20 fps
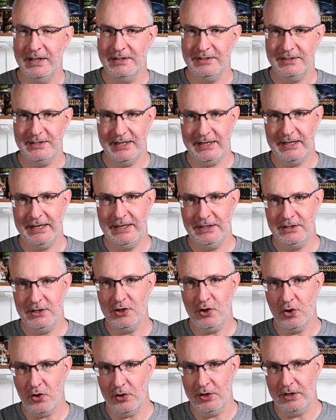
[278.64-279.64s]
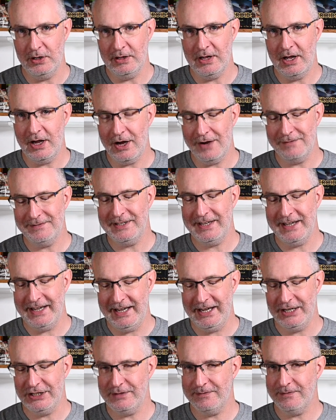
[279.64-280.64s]
to clean the coil after
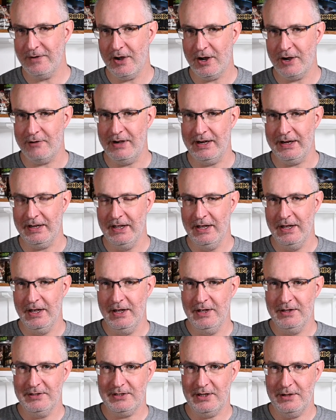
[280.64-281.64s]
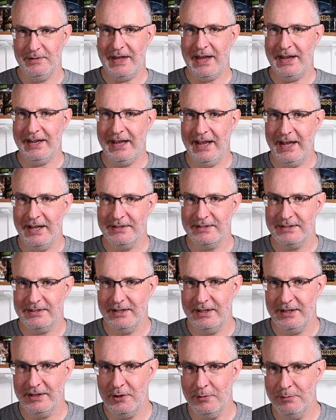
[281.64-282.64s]
each firing, so that gets
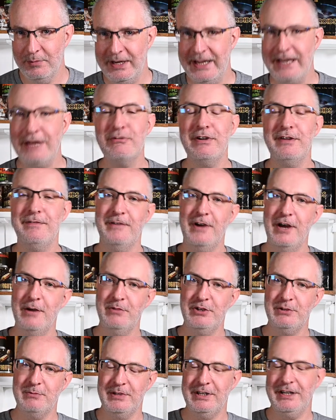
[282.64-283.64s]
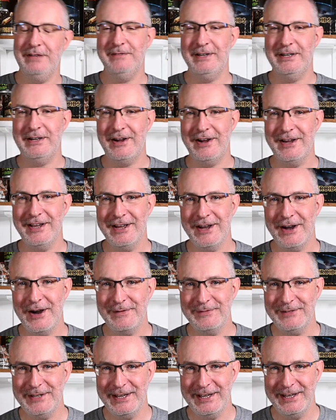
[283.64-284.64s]
a complete refurbishment, if you like,
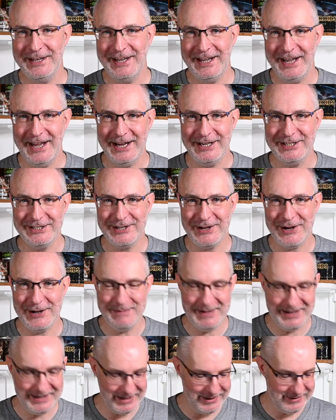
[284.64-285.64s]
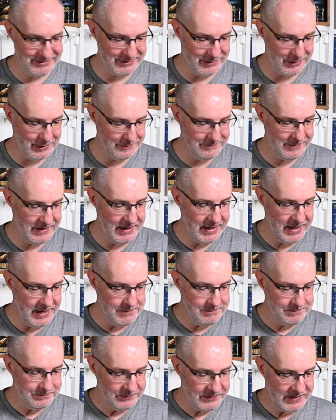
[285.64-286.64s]
after each time it goes off.
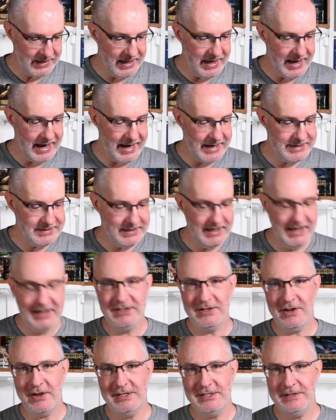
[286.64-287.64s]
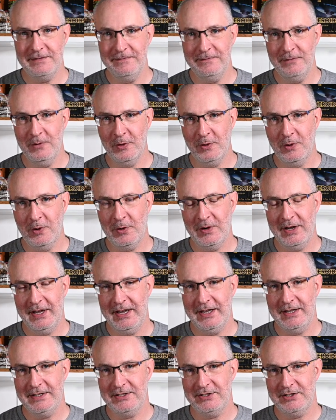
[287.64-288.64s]
And igniter 4
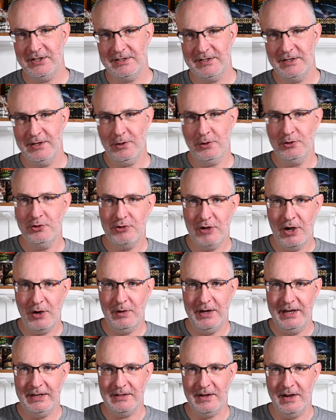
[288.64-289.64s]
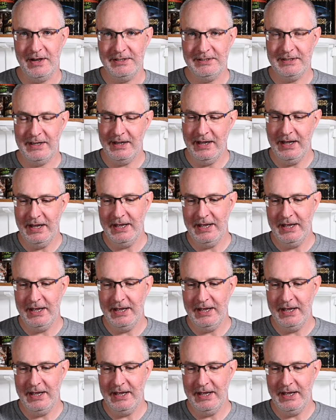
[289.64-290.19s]
is just a control igniter.